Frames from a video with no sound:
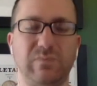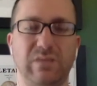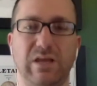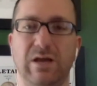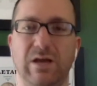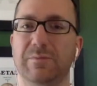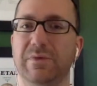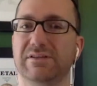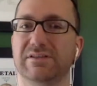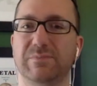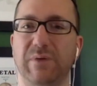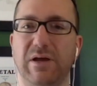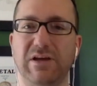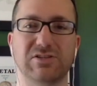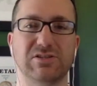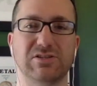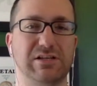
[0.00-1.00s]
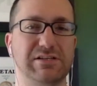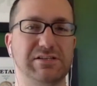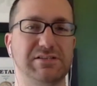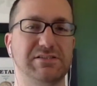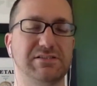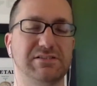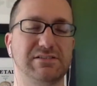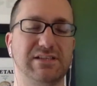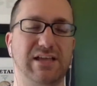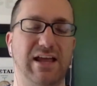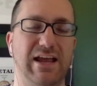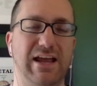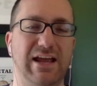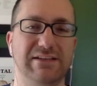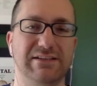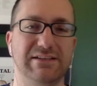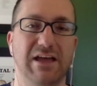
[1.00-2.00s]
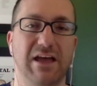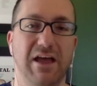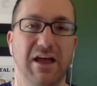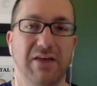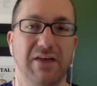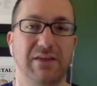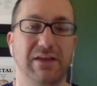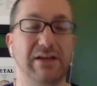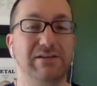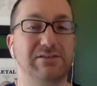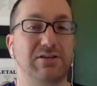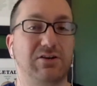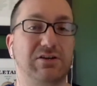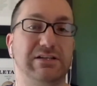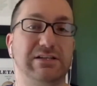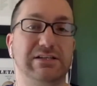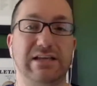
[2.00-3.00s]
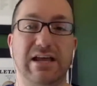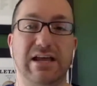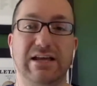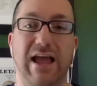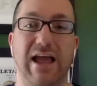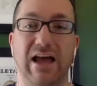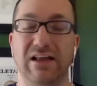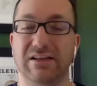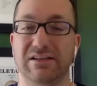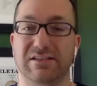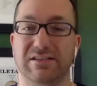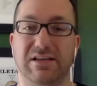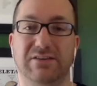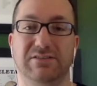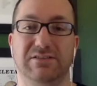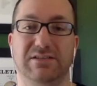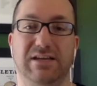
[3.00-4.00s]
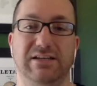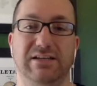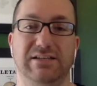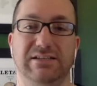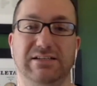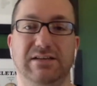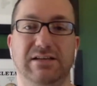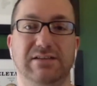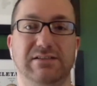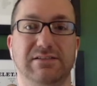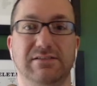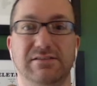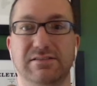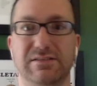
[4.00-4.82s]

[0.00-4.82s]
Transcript: and specialists. And then I started to take Alexander Technique lessons.